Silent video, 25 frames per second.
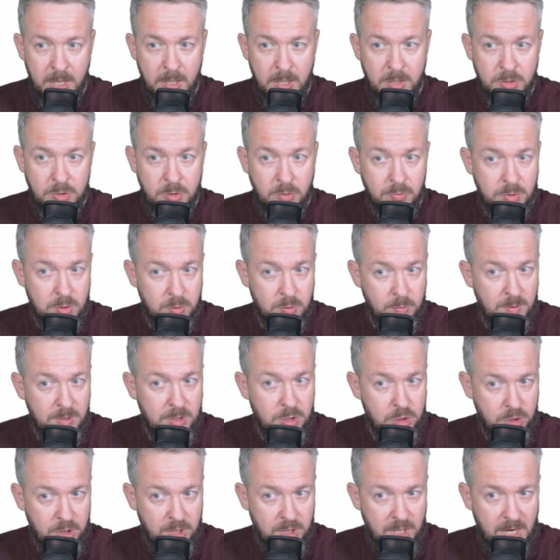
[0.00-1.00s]
So
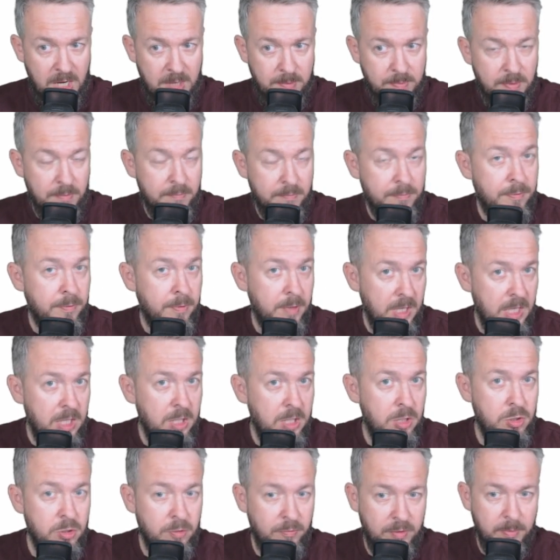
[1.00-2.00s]
switch type for
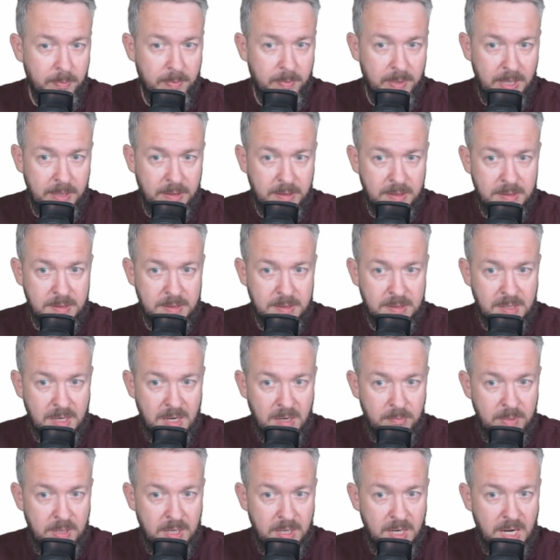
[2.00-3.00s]
each of the buttons
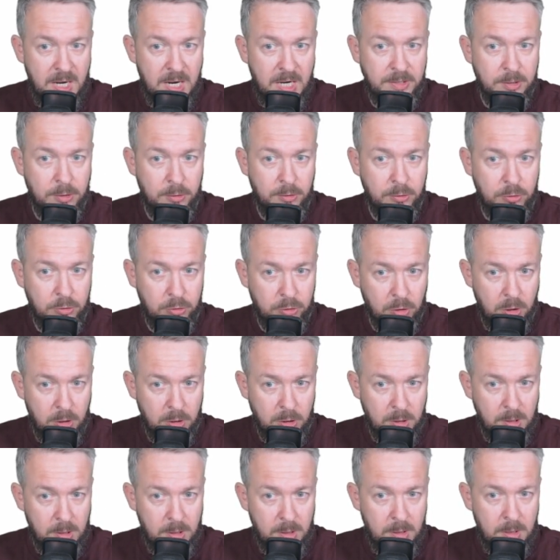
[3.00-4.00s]
can be either
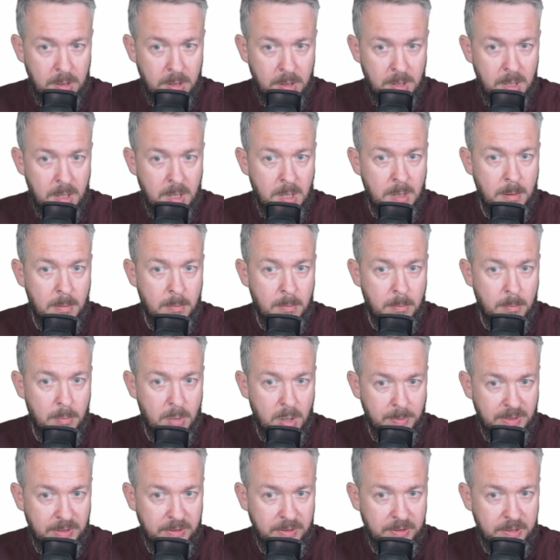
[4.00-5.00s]
toggle,
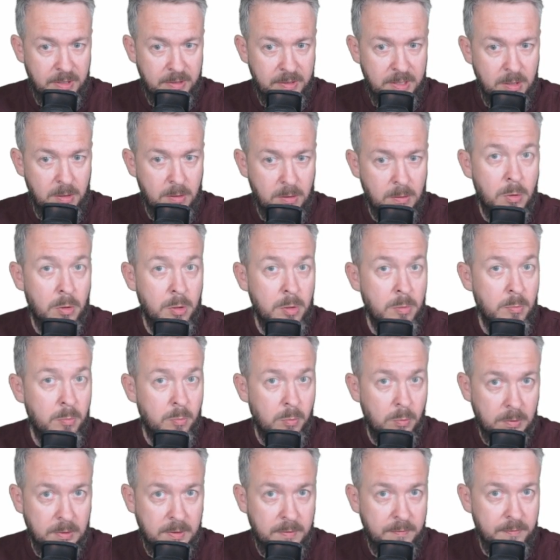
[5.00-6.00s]
momentary or
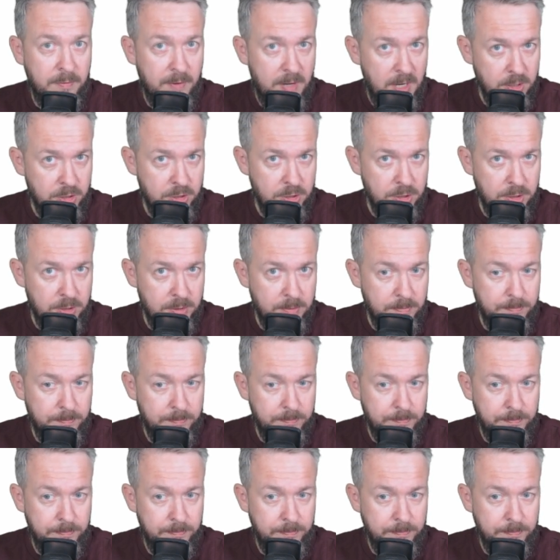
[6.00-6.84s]
multifunction.